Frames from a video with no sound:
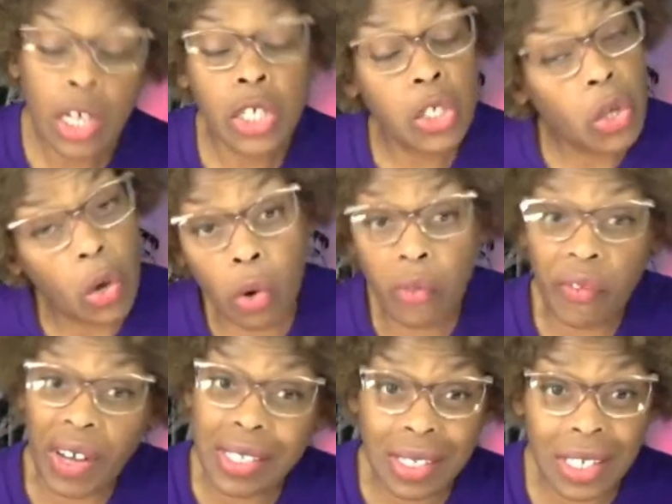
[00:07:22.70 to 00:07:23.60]
So
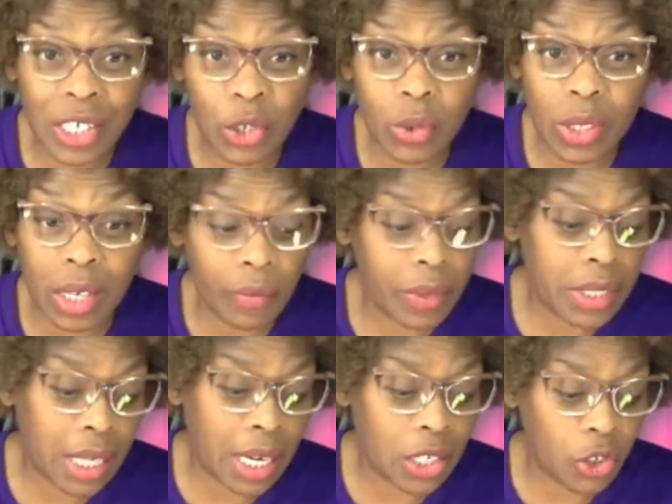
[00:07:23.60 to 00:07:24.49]
if I send you an
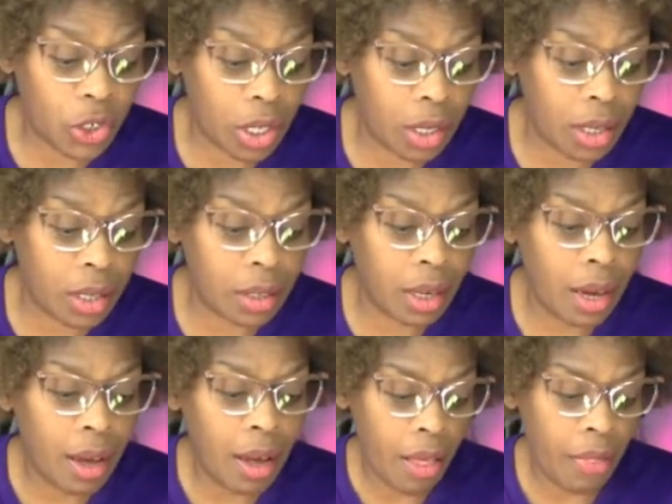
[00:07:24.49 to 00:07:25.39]
invitation,
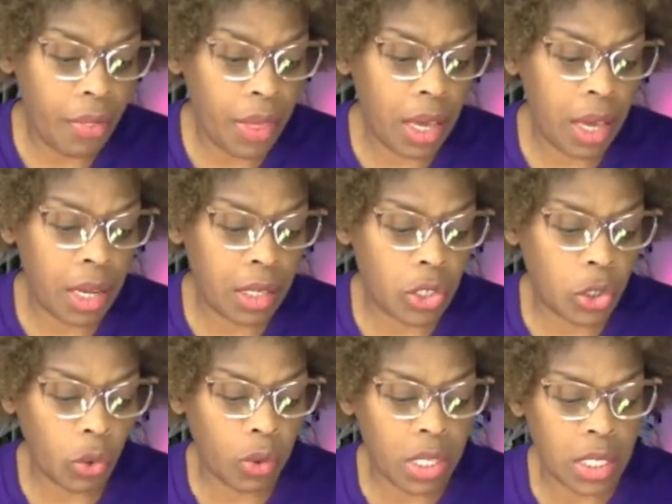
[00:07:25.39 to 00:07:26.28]
then
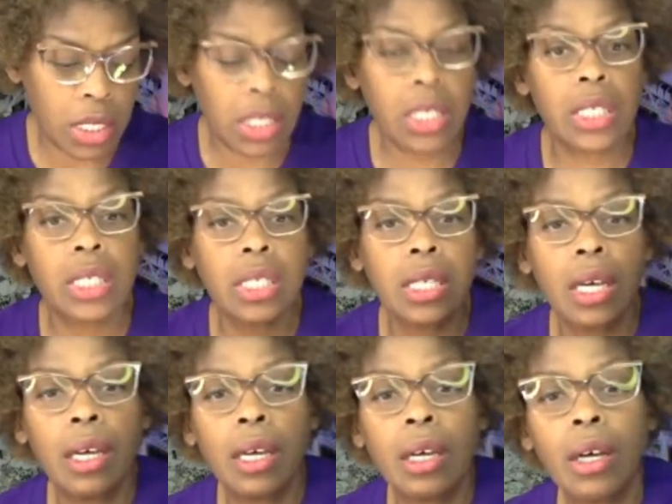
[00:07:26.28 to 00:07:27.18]
so this is
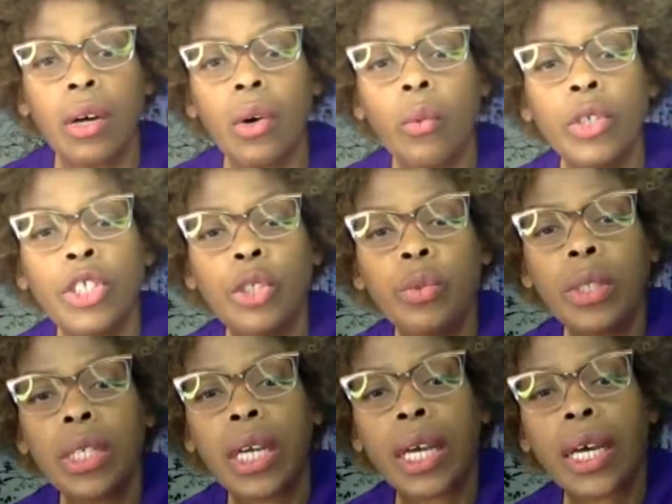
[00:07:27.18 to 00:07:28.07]
what you
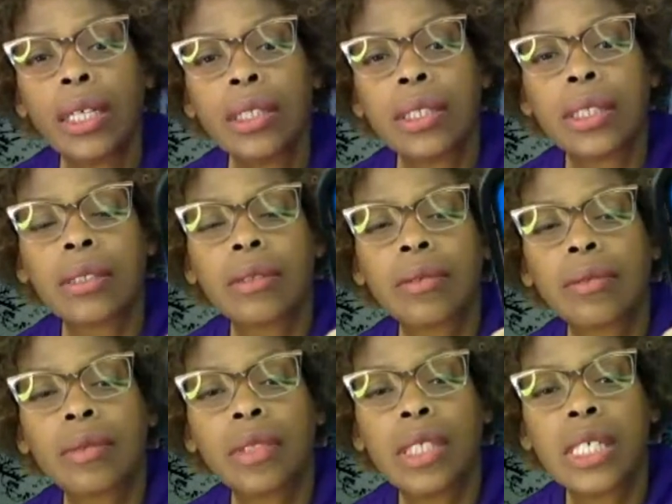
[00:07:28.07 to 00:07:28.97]
would get.
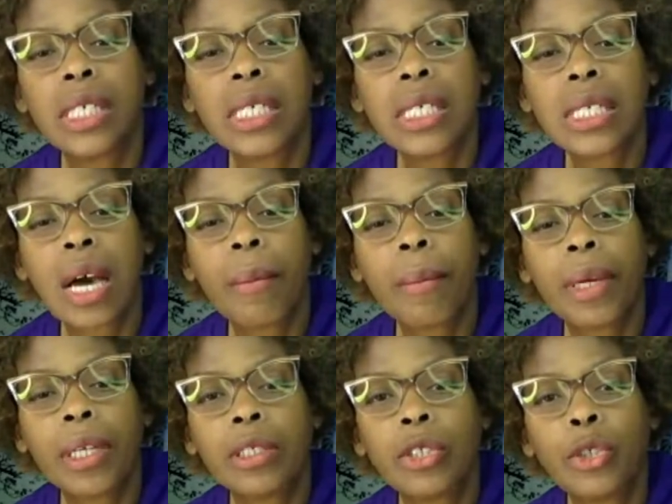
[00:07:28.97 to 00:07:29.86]
This is
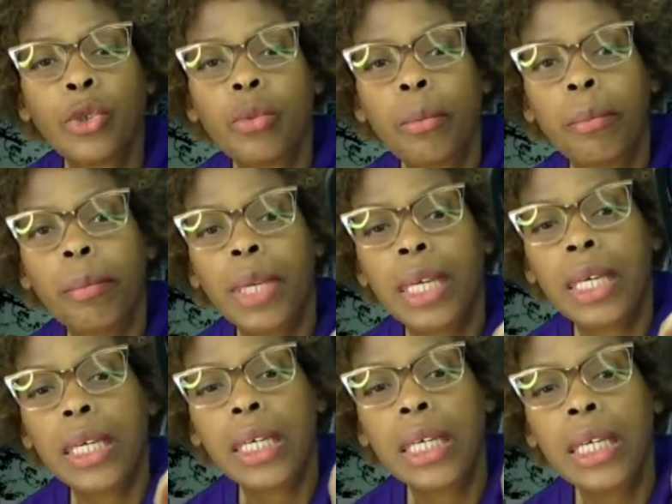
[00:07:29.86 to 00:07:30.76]
coming to
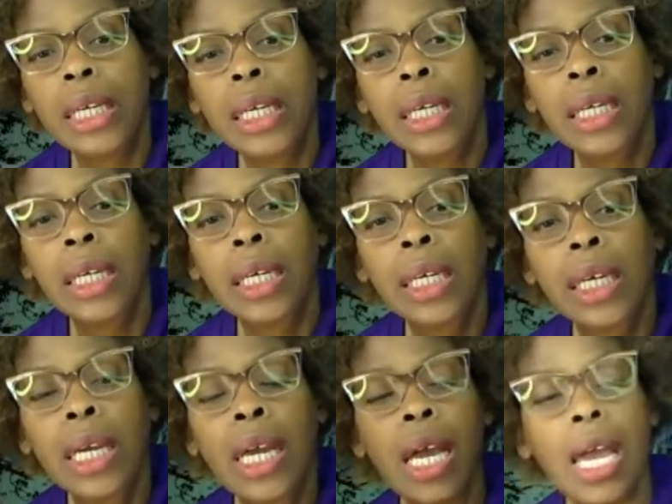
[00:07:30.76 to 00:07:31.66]
me.
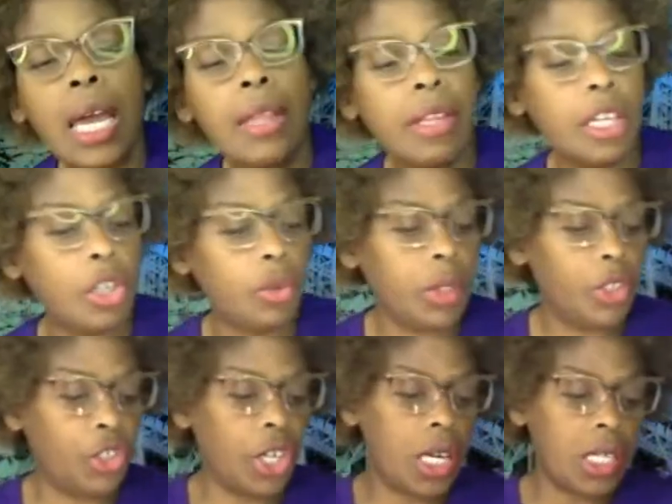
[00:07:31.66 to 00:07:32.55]
And then you
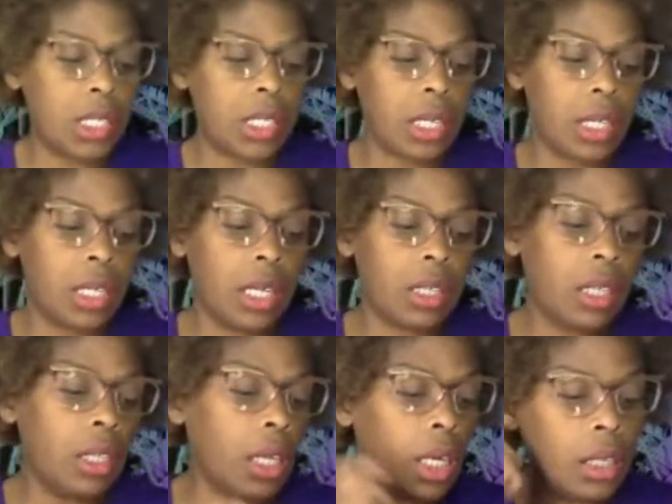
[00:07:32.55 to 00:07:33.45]
would just click
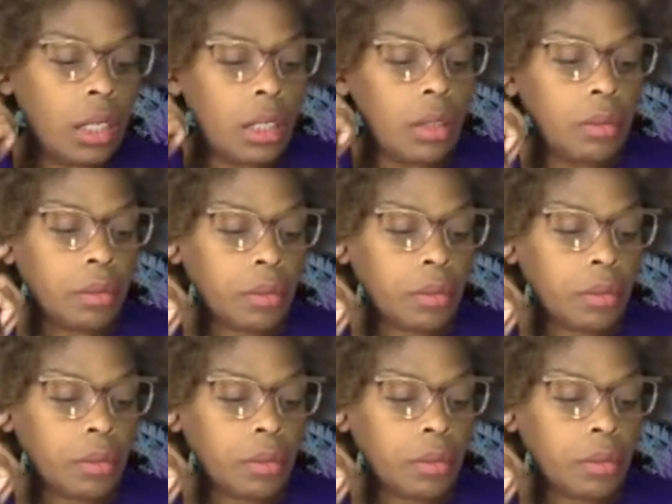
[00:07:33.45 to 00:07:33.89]
the link.